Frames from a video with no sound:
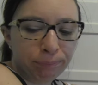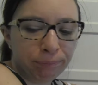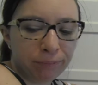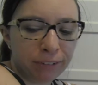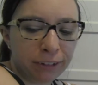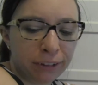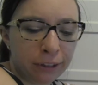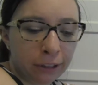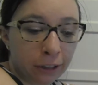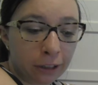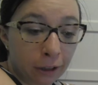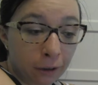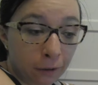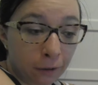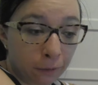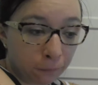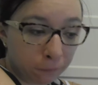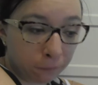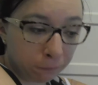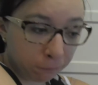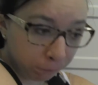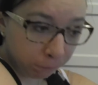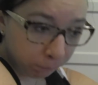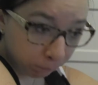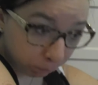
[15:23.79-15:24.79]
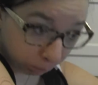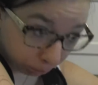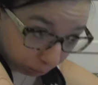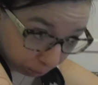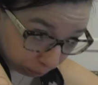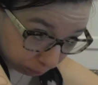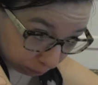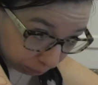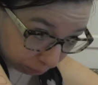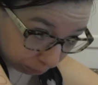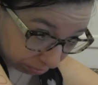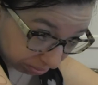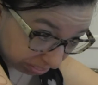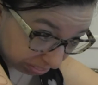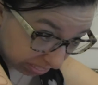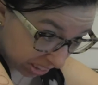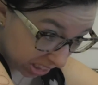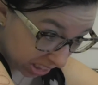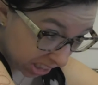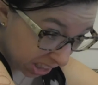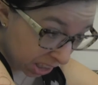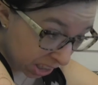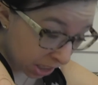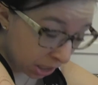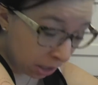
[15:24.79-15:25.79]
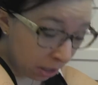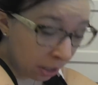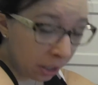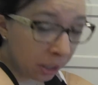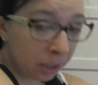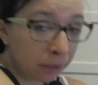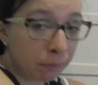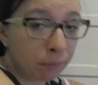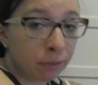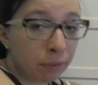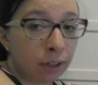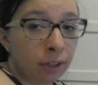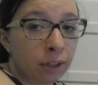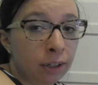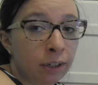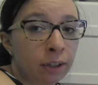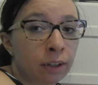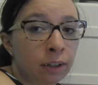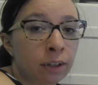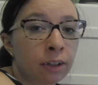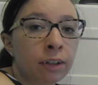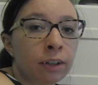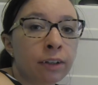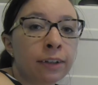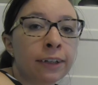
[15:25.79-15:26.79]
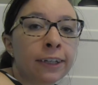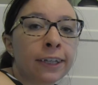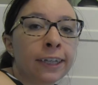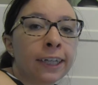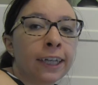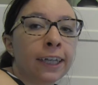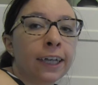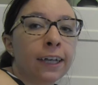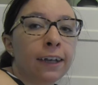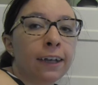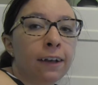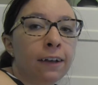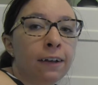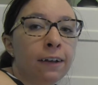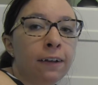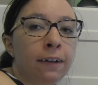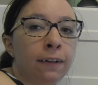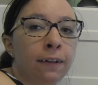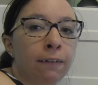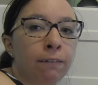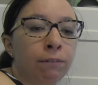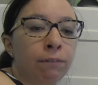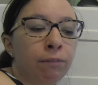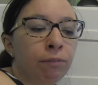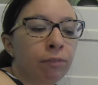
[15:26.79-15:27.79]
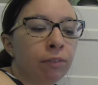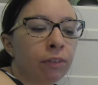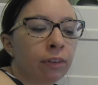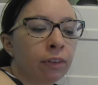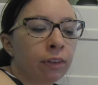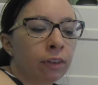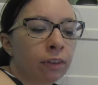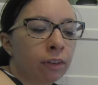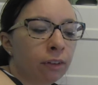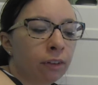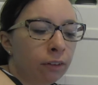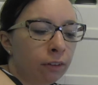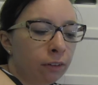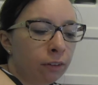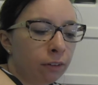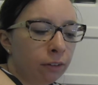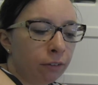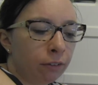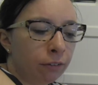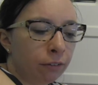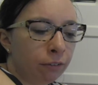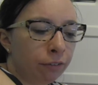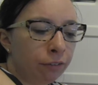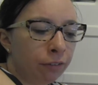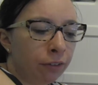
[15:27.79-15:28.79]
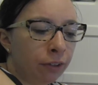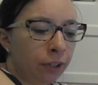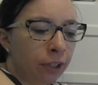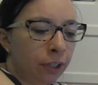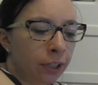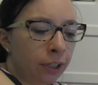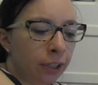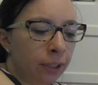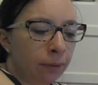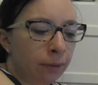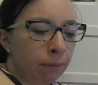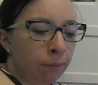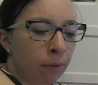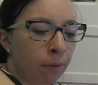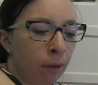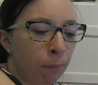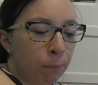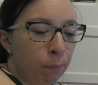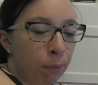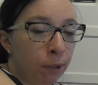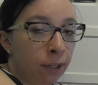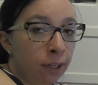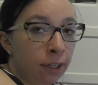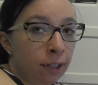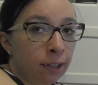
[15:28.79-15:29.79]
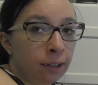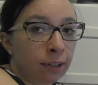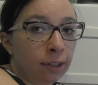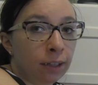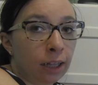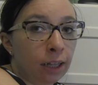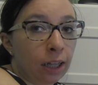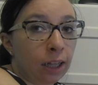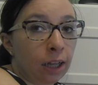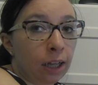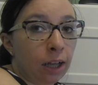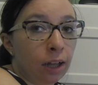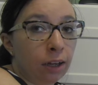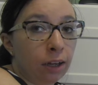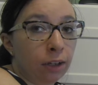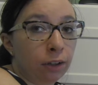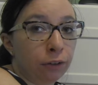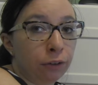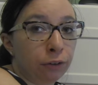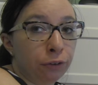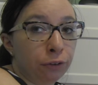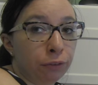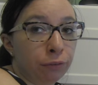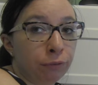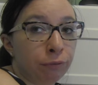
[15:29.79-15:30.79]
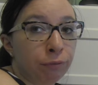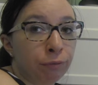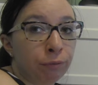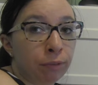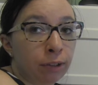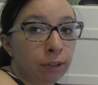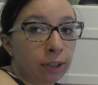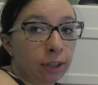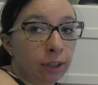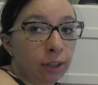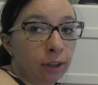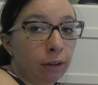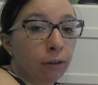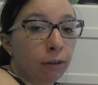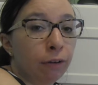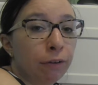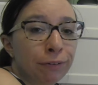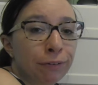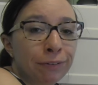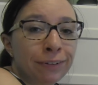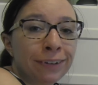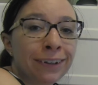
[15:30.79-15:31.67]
to. So, I am going to um, finish some of my business I got to do myself